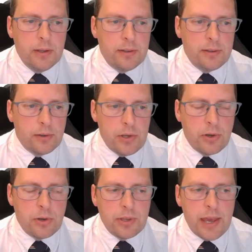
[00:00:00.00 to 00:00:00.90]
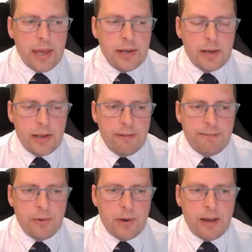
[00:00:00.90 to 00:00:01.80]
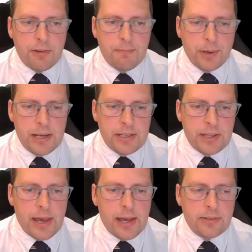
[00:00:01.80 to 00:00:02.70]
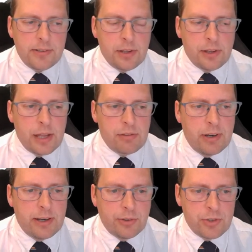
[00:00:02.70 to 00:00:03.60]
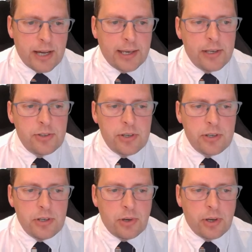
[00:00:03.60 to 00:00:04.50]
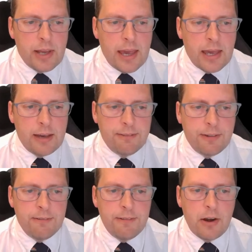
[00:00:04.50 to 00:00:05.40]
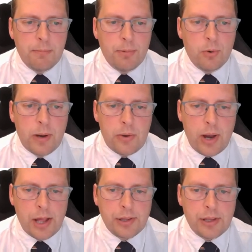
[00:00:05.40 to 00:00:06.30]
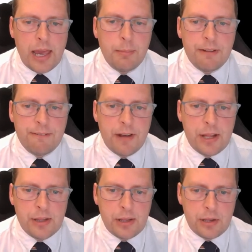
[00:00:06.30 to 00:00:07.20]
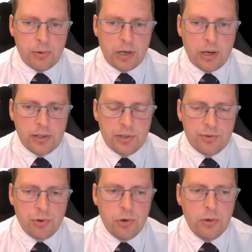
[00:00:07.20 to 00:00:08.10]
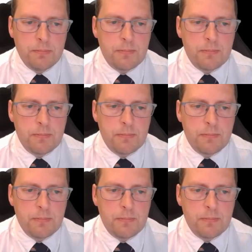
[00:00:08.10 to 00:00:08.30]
So you could then, if you have completed that, as an extra little challenge, you can have a variable where you ask how many faces you would like to draw